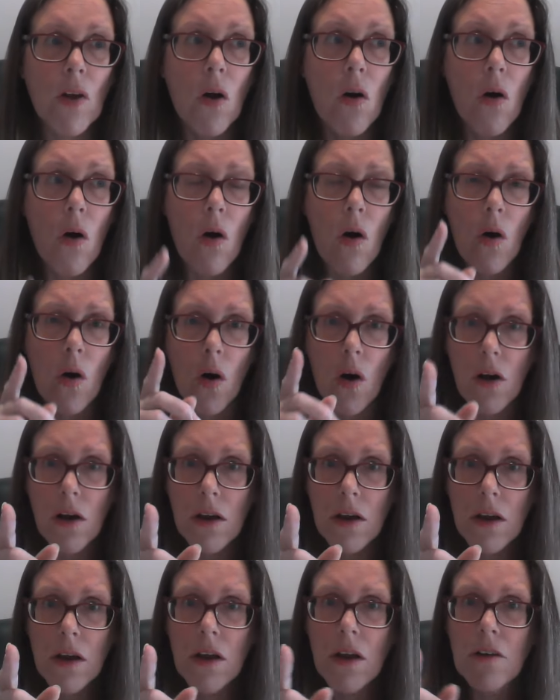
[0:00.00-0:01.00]
or
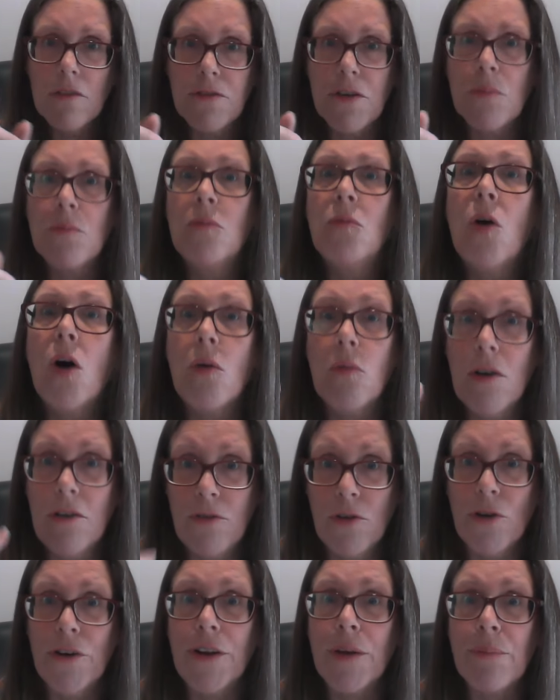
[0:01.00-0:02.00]
from what we've
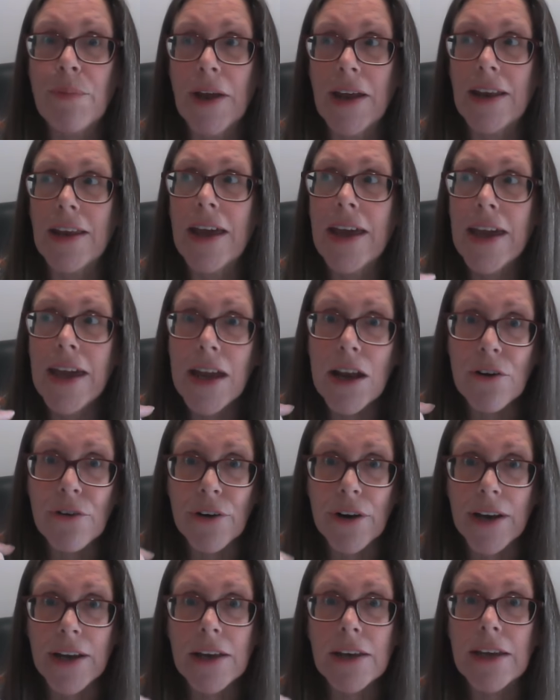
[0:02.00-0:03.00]
already been
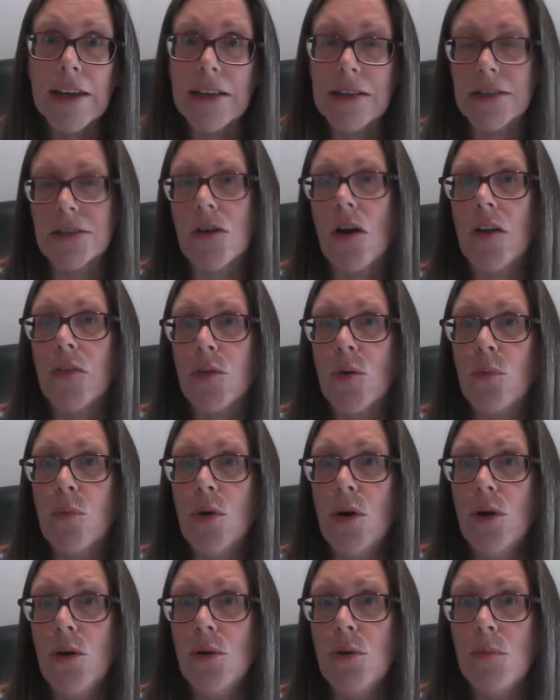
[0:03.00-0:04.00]
hearing inside the
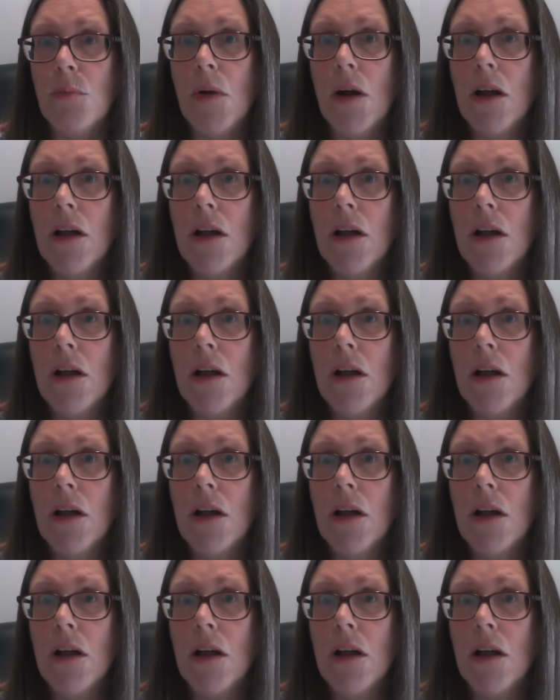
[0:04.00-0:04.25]
womb.